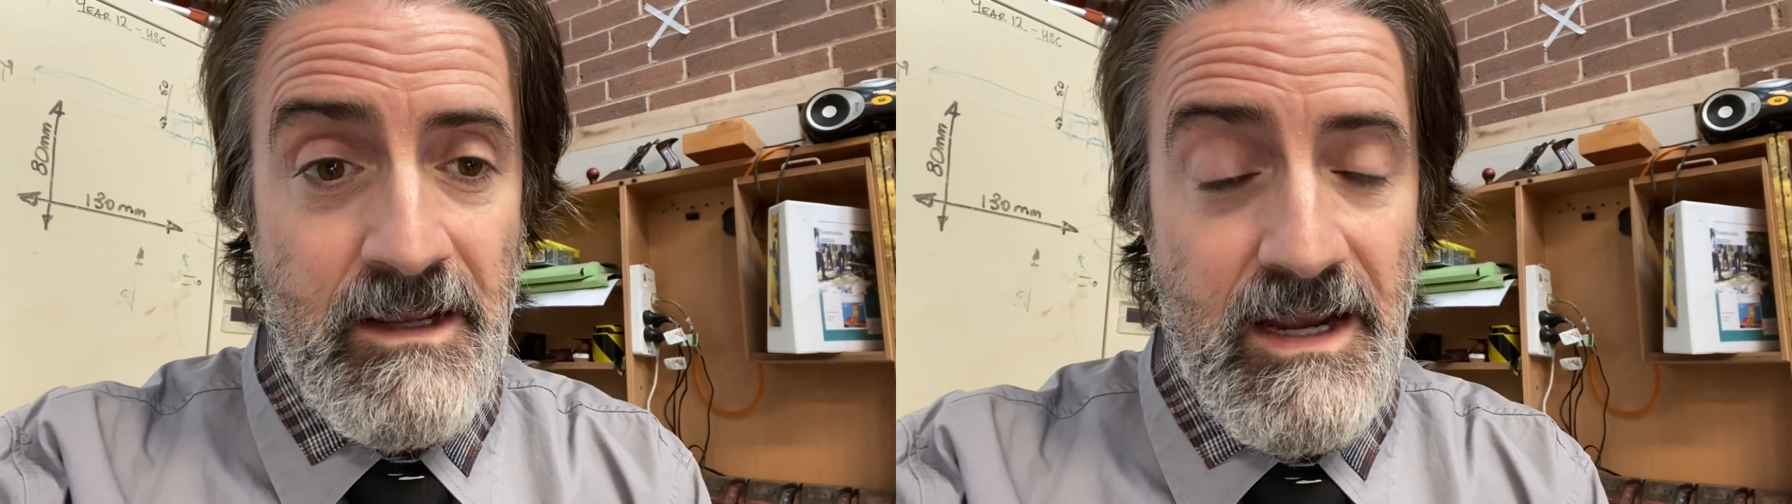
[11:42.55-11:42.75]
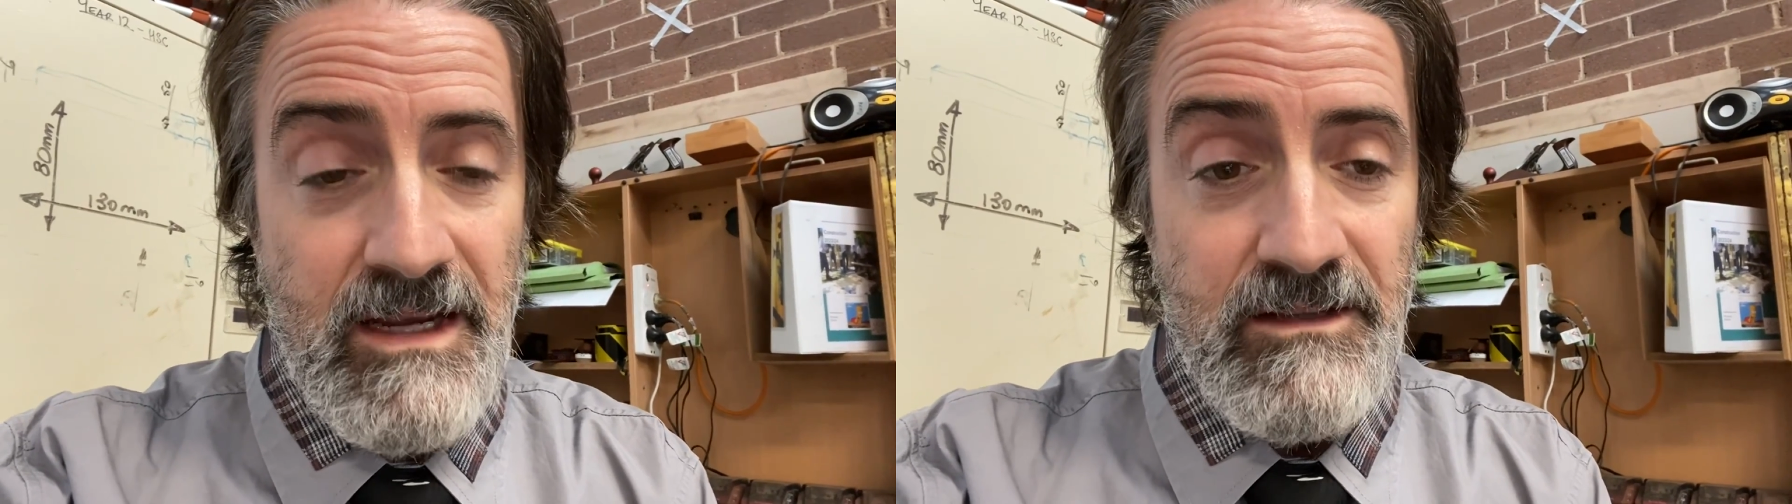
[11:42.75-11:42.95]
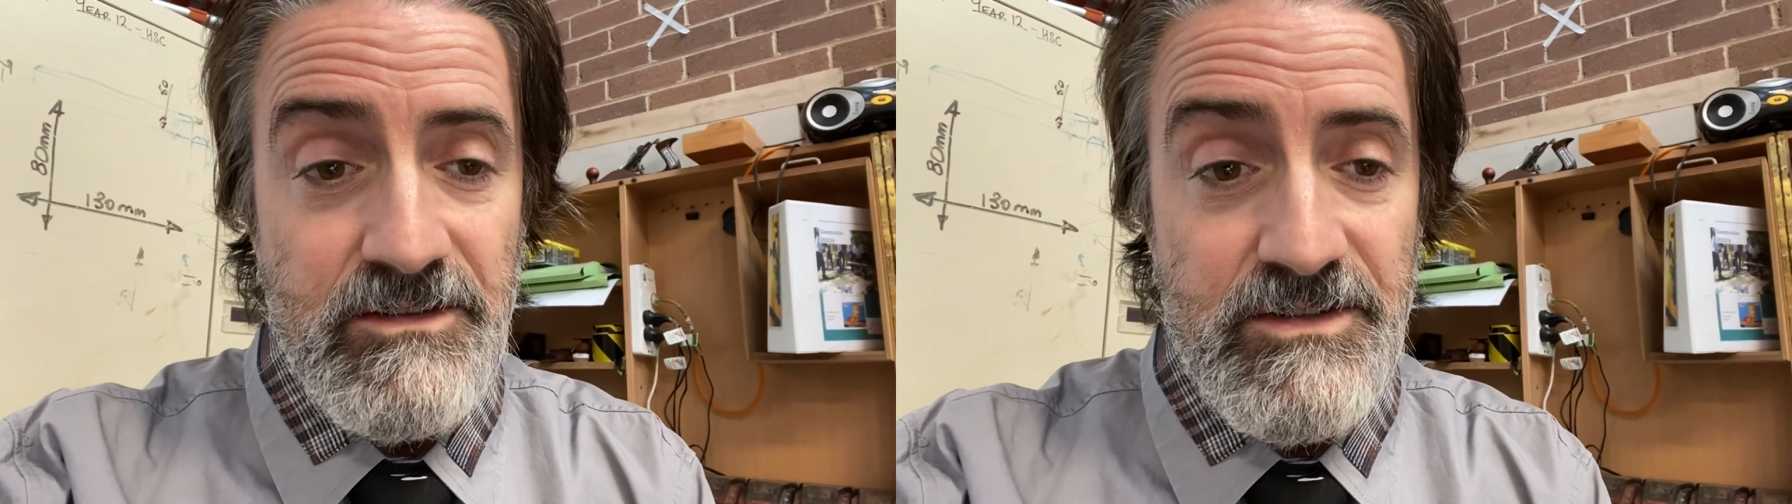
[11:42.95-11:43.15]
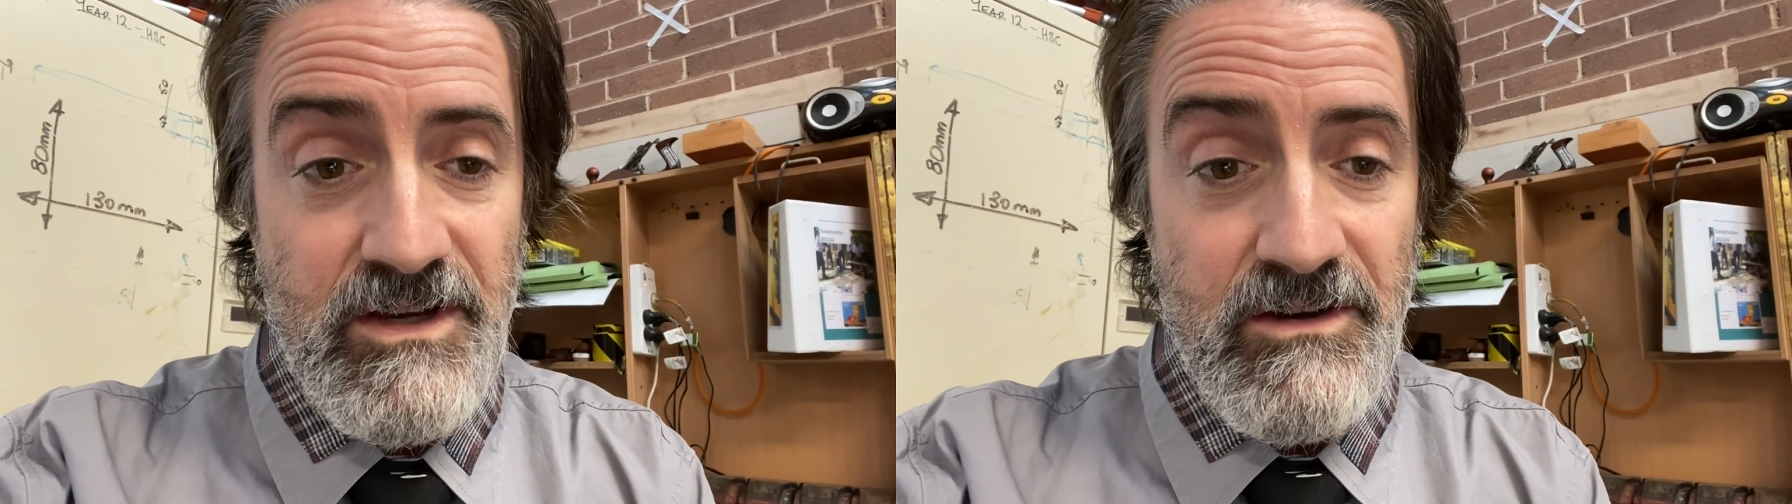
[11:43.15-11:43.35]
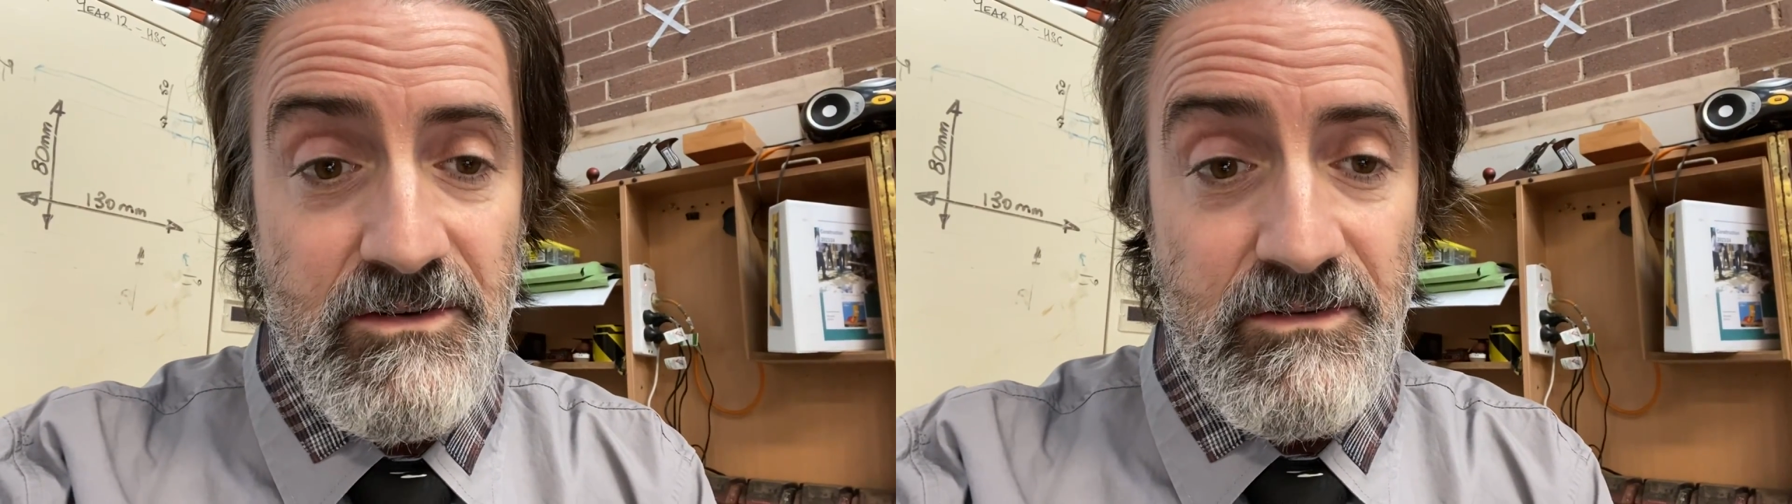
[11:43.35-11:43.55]
And
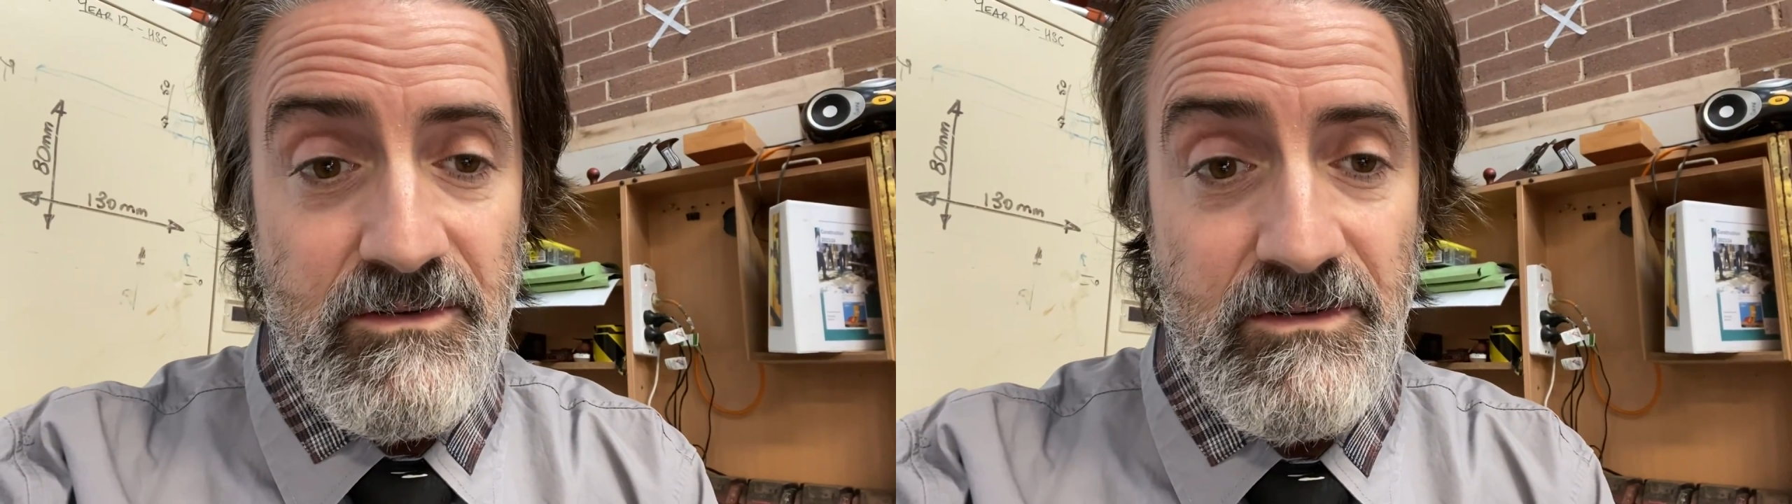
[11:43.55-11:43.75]
so